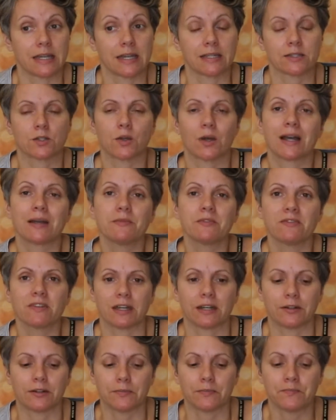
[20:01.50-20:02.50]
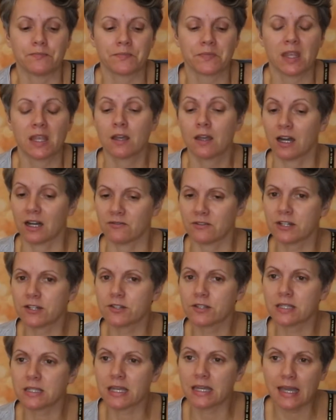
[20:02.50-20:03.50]
Day. So I'm a veteran. On
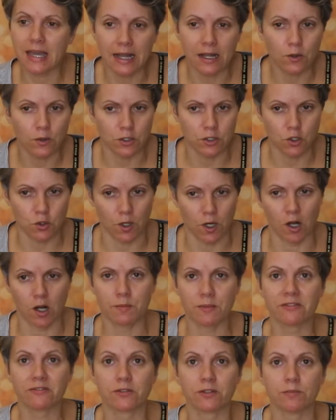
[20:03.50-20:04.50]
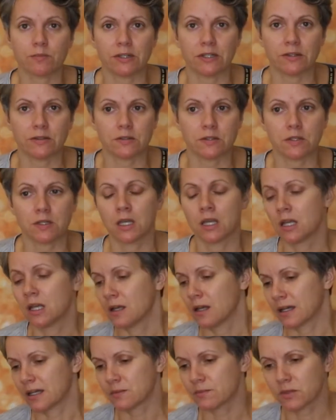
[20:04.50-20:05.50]
Veterans Day, I go enjoy all my free meals.
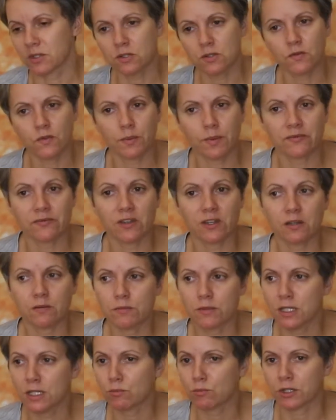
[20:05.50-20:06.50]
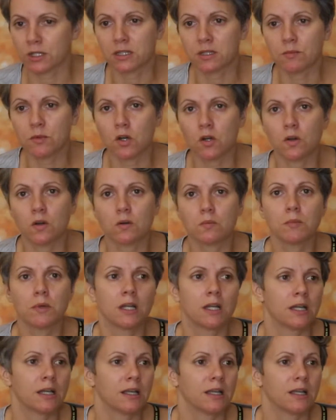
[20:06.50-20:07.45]
I get meals for my family, bring them home.